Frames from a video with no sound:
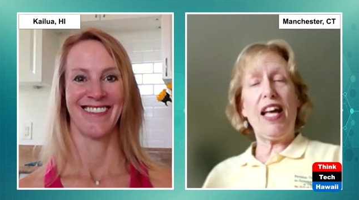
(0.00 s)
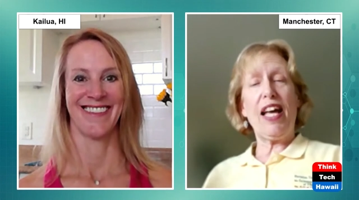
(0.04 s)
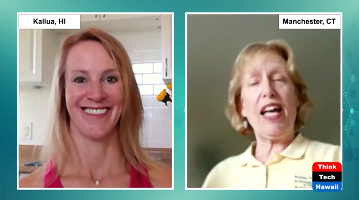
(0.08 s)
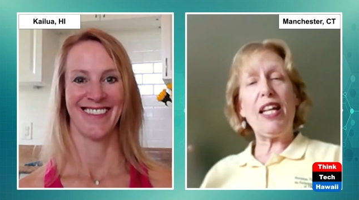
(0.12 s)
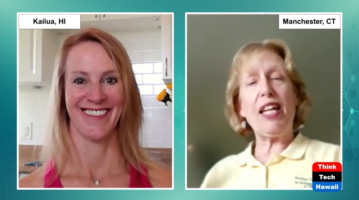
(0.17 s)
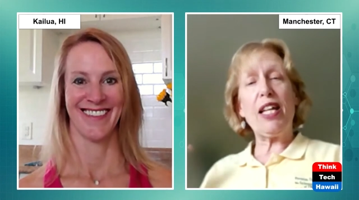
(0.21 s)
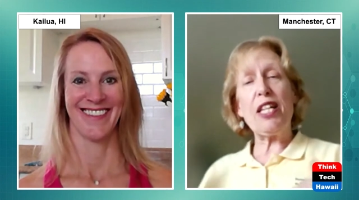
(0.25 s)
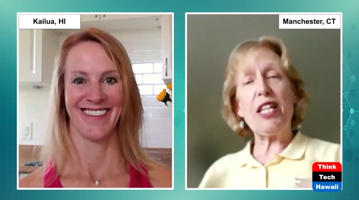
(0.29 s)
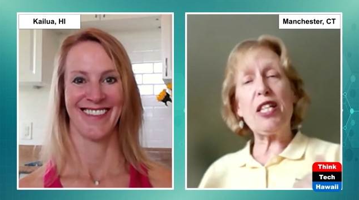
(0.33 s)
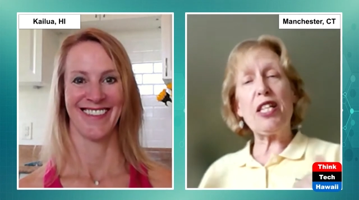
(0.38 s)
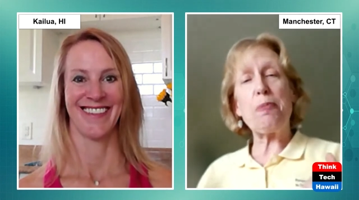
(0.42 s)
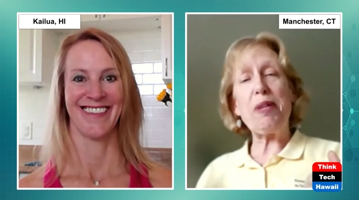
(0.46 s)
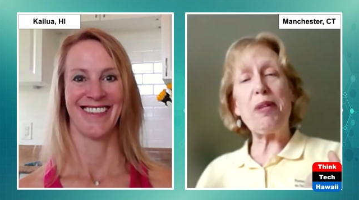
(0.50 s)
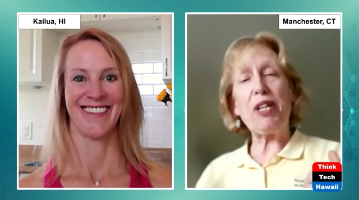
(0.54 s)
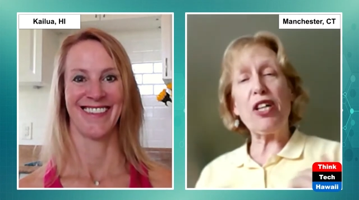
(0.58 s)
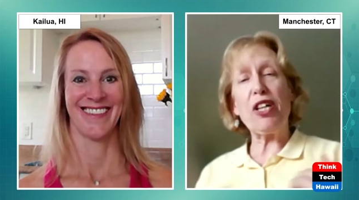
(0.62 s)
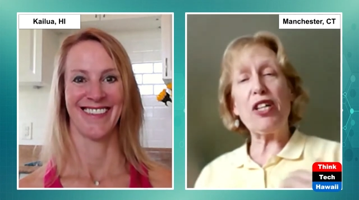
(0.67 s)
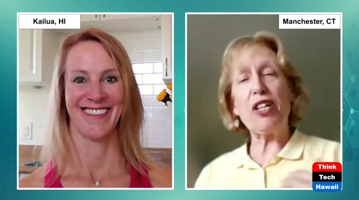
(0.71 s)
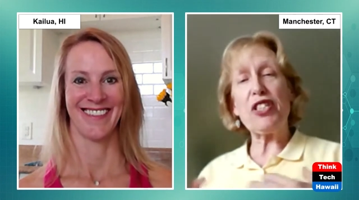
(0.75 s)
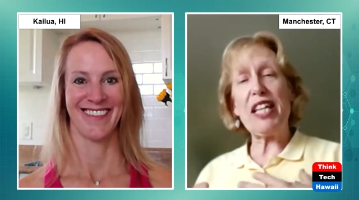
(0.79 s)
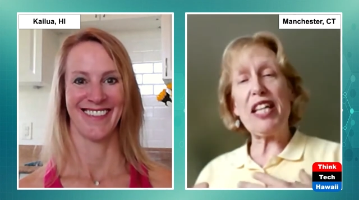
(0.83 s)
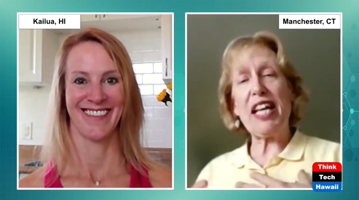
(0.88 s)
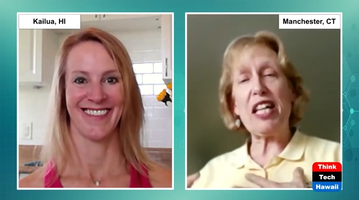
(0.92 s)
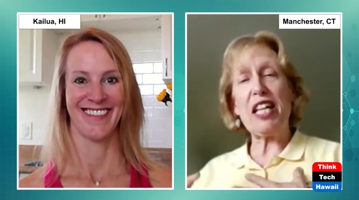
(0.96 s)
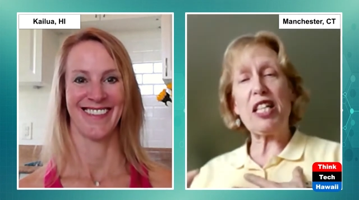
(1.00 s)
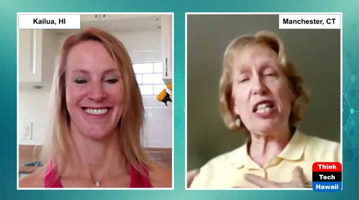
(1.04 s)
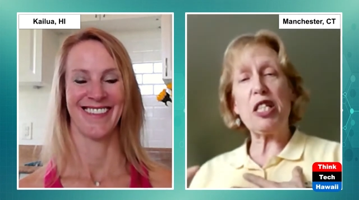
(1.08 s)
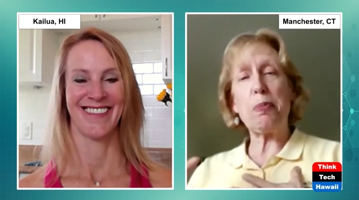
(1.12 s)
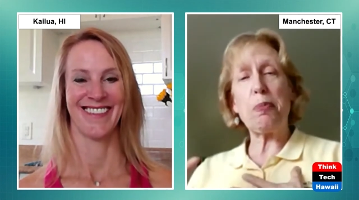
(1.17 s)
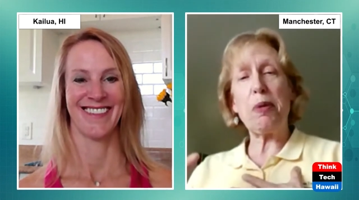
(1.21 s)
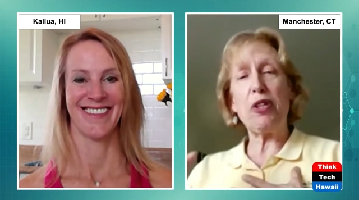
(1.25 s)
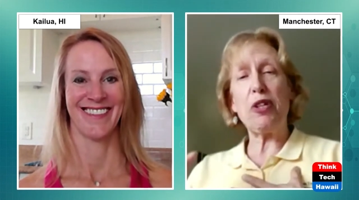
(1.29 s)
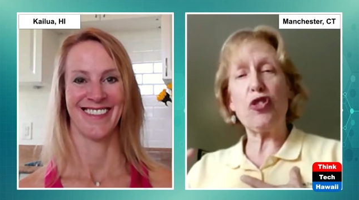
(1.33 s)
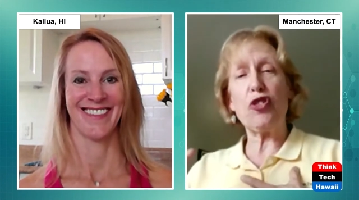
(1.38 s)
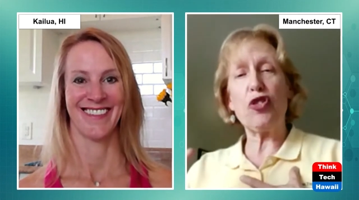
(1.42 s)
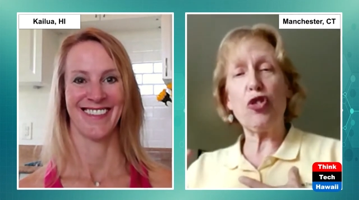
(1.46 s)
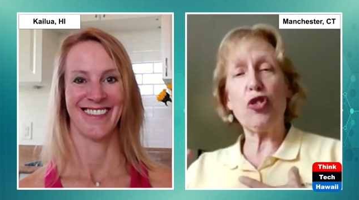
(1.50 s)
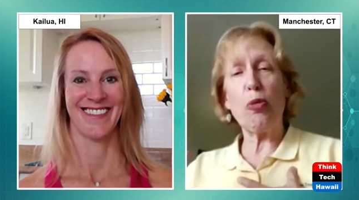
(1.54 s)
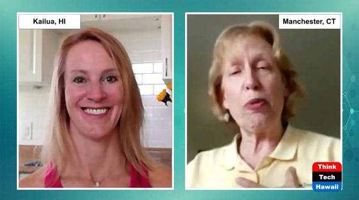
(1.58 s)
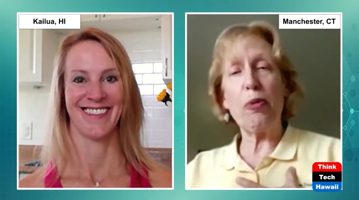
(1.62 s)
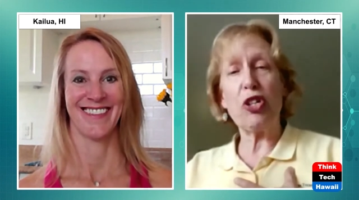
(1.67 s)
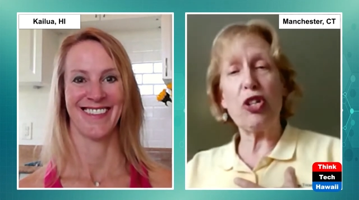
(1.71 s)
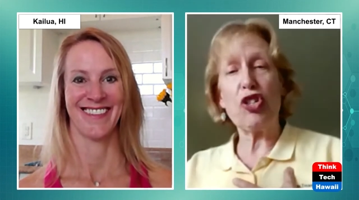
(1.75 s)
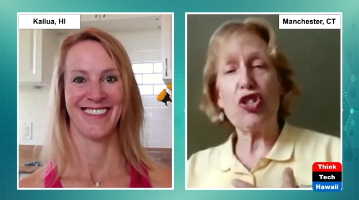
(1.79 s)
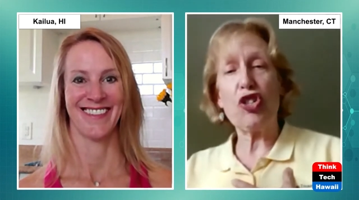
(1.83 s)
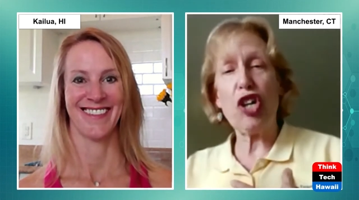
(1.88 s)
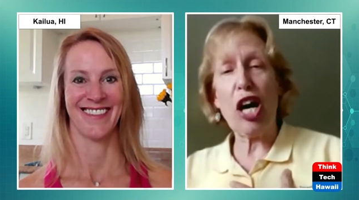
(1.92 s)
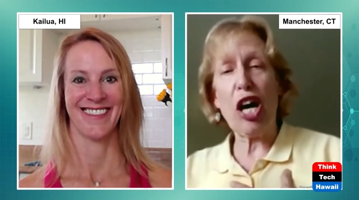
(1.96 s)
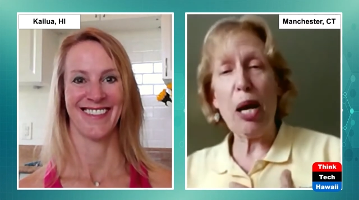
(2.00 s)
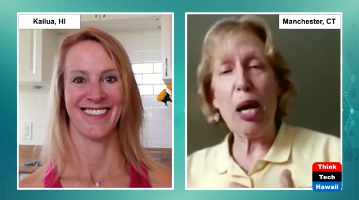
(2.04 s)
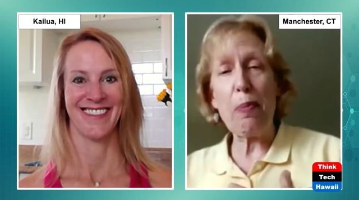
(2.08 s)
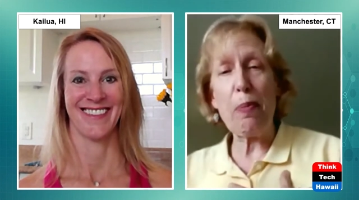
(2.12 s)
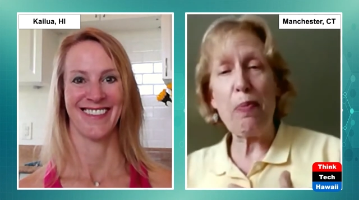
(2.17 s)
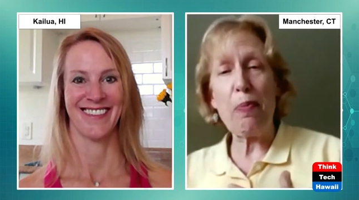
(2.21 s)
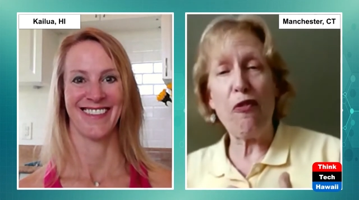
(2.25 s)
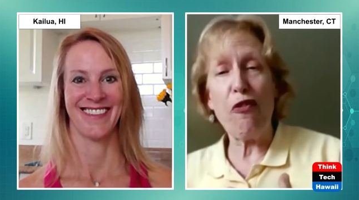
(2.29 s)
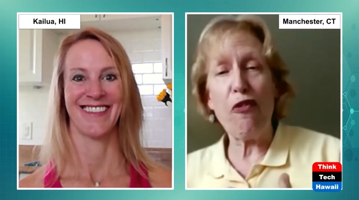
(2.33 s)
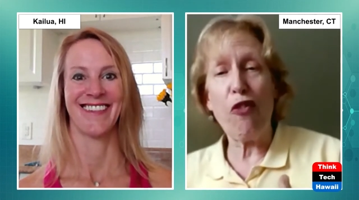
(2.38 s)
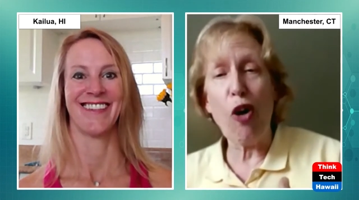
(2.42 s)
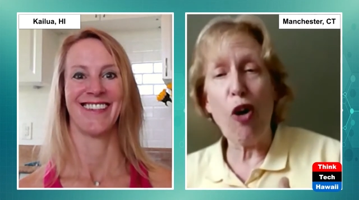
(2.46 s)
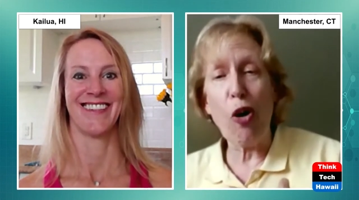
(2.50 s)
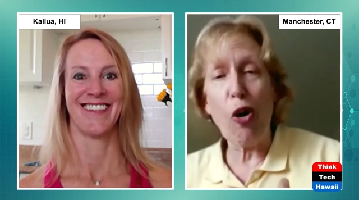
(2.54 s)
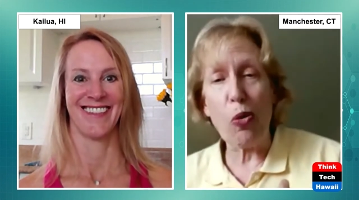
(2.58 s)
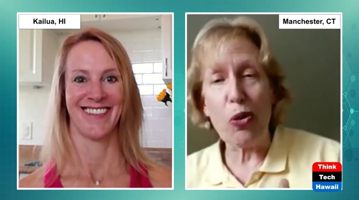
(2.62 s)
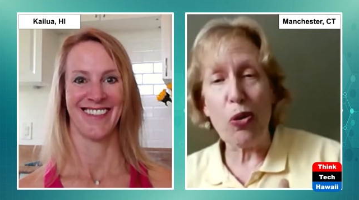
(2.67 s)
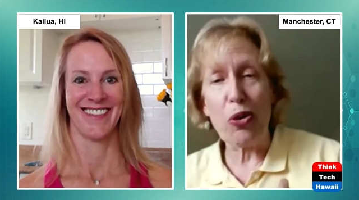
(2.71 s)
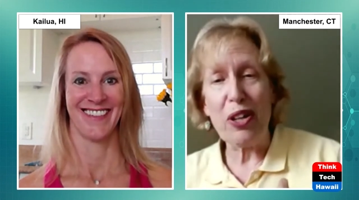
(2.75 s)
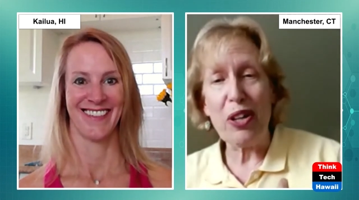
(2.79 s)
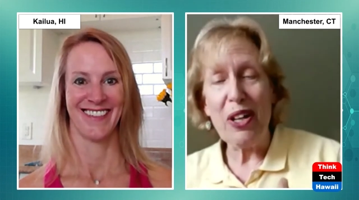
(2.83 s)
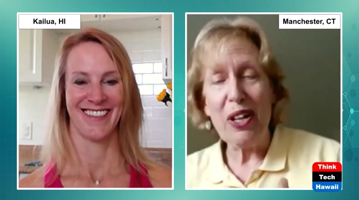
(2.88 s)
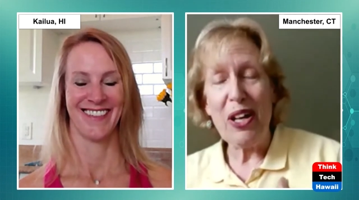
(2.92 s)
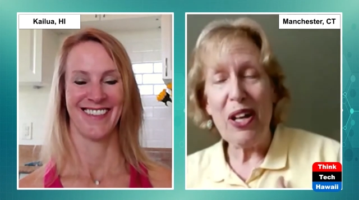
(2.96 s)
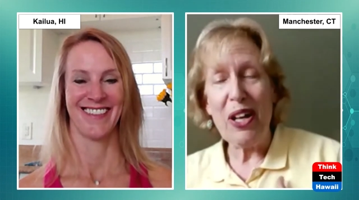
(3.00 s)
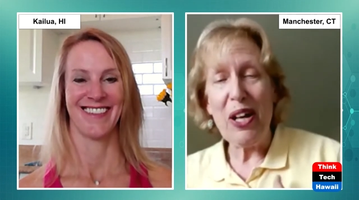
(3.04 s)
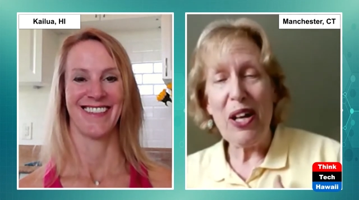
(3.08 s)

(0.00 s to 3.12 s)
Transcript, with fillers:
Speaker 1: And it is because they had spent so much time forward